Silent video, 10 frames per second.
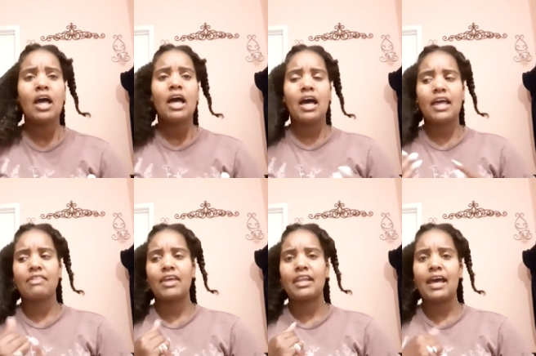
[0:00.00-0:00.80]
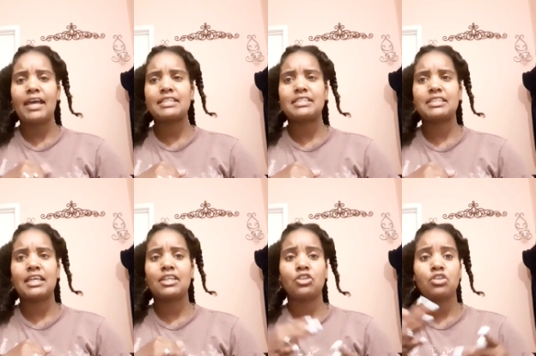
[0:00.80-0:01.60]
And
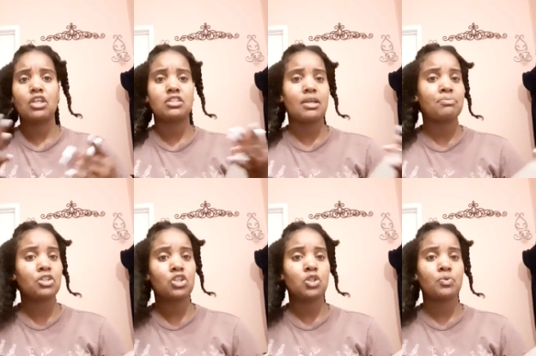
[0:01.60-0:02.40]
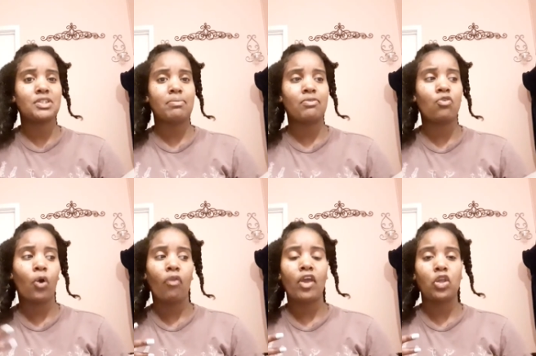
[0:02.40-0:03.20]
then it's up to you what type of
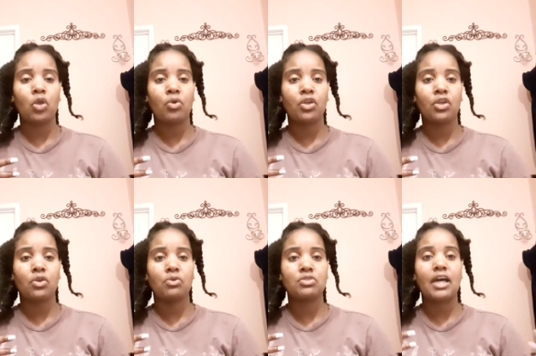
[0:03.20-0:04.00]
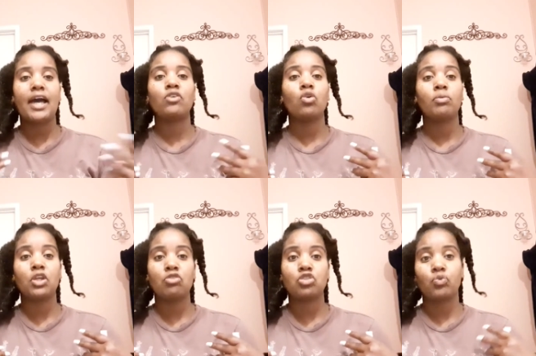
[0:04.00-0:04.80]
oil that you want to use. I normally
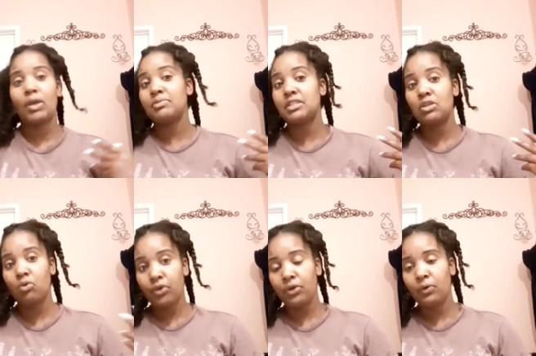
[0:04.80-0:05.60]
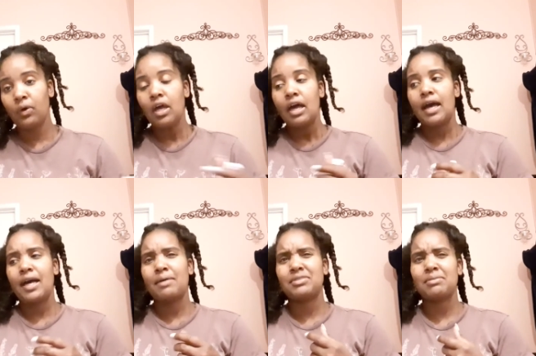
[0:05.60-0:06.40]
use grapeseed oil.
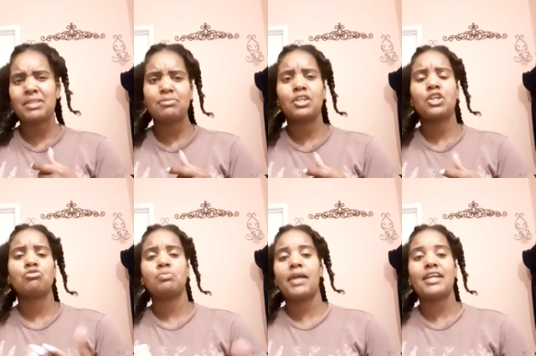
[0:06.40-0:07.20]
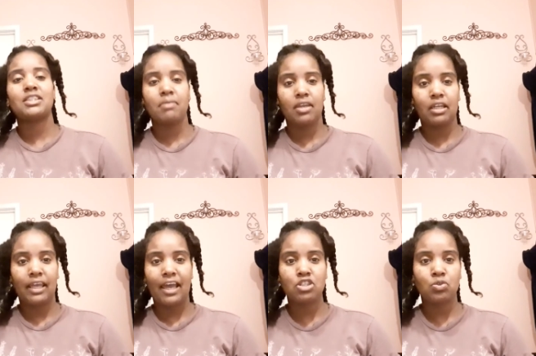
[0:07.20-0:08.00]
Sometimes I use black Jamaican
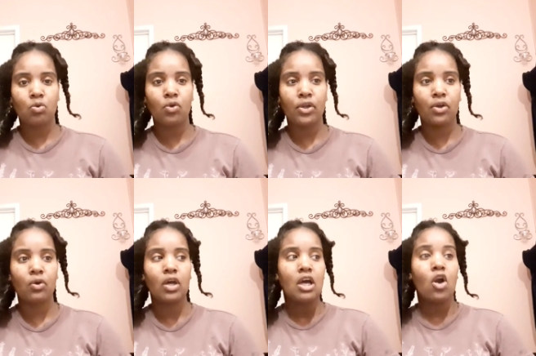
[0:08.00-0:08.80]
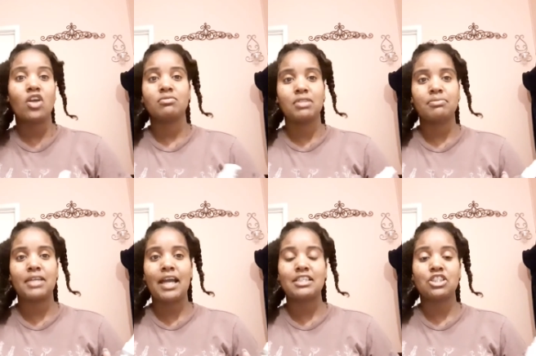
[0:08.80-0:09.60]
castor oil, or sometimes
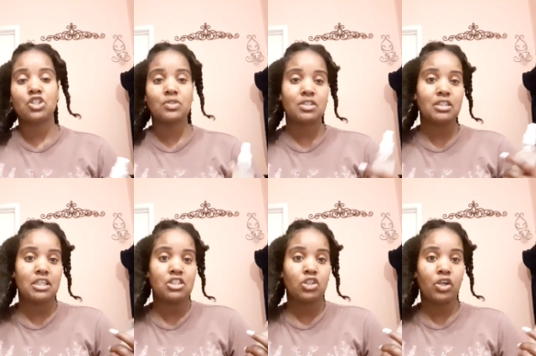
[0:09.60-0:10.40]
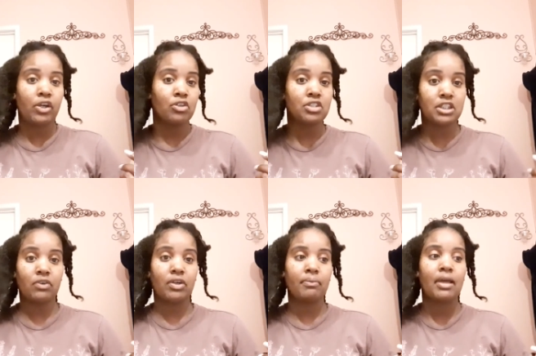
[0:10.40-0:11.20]
I just use the Dijahcurl
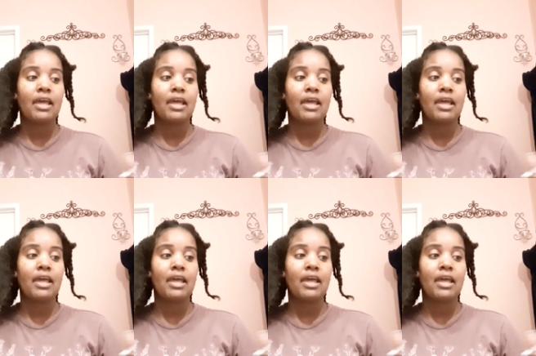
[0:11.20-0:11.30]
serum.